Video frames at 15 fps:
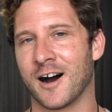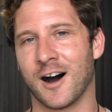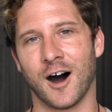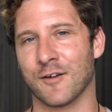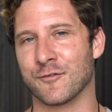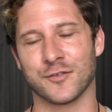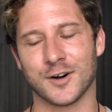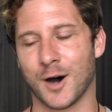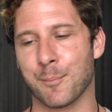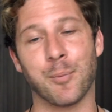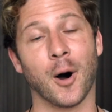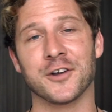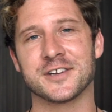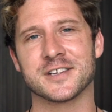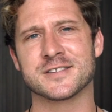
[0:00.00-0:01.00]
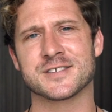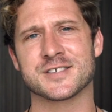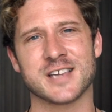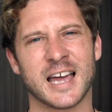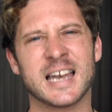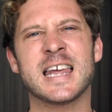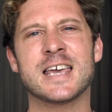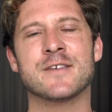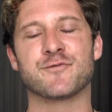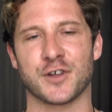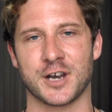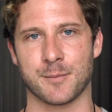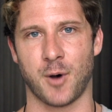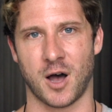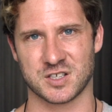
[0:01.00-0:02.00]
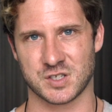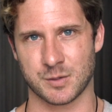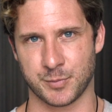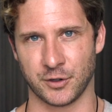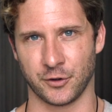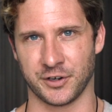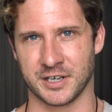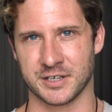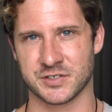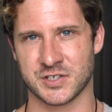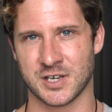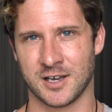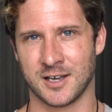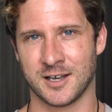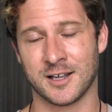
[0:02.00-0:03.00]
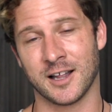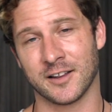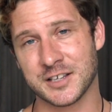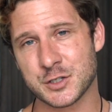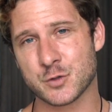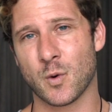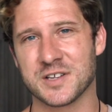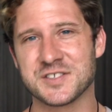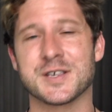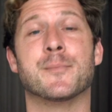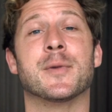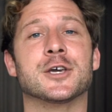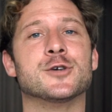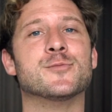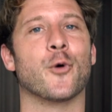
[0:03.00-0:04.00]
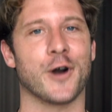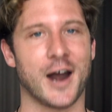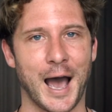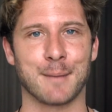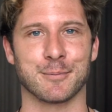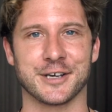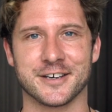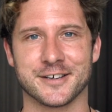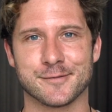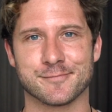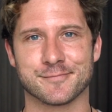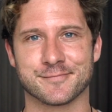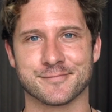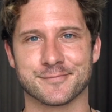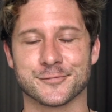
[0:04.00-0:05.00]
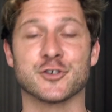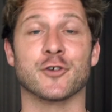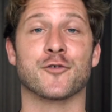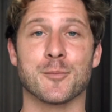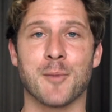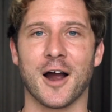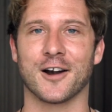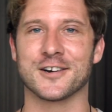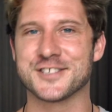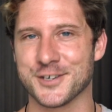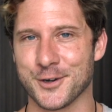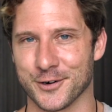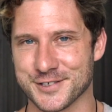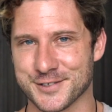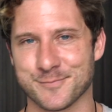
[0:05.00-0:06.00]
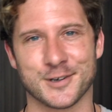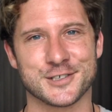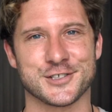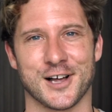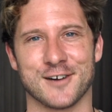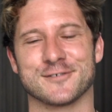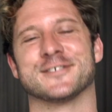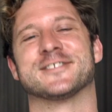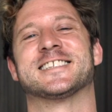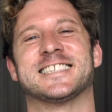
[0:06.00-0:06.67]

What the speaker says: of abundance and infinite possibilities. At least ones that make you more happy. So from my heart to yours, much love.